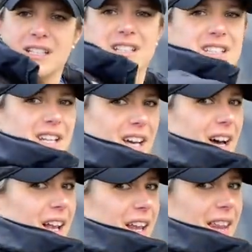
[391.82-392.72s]

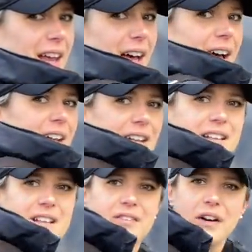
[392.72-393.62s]
Da-da, like that. And then
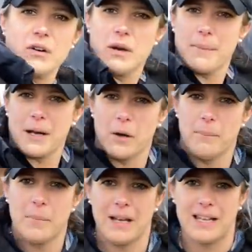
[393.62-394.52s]
you can velcro it back
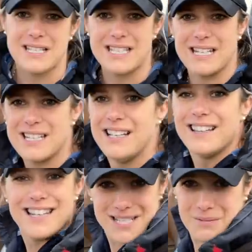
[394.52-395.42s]
on. But like I said,
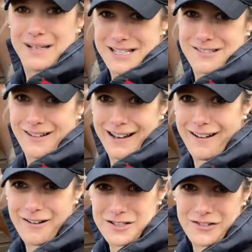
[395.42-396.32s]
this one is quite
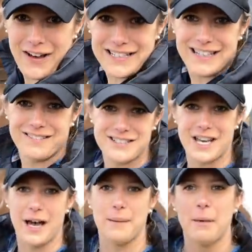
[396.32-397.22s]
old. I've had it a long
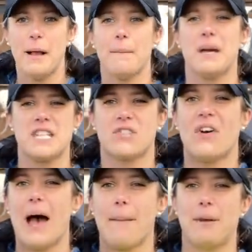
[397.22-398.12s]
time, but it's
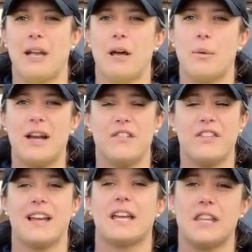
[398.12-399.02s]
fab and lightweight for
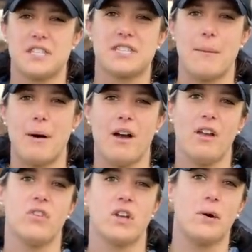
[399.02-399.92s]
like in the summer,
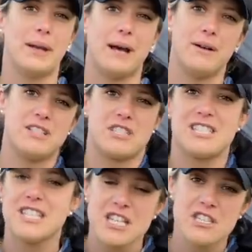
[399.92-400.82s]
if you're going out in just a
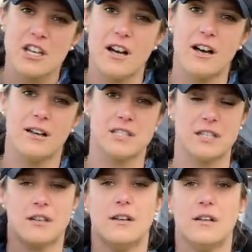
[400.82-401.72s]
t-shirt,
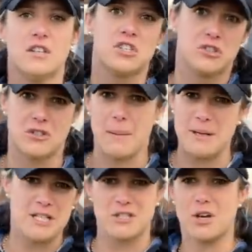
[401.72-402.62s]

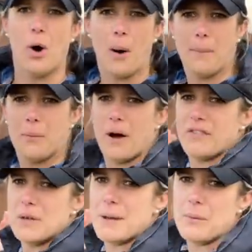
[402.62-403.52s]
strappy top,
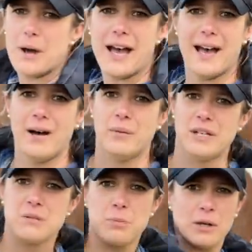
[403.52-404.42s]
whatever you may wear when
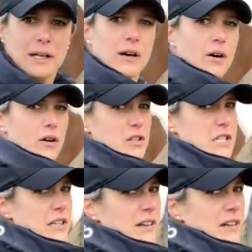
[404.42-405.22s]
it's boiling hot.